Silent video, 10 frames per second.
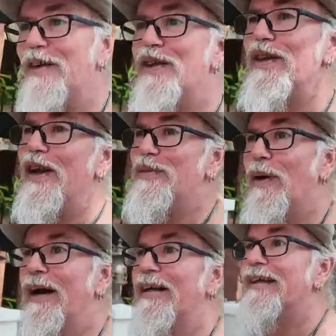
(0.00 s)
just a nice
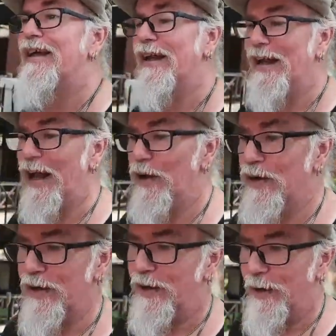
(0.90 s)
break getting out,
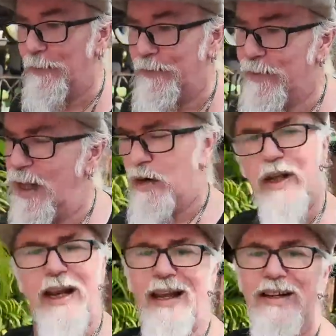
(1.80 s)
um, you know,
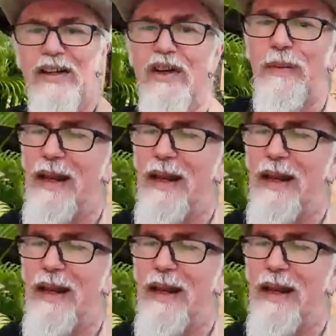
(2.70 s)
getting into some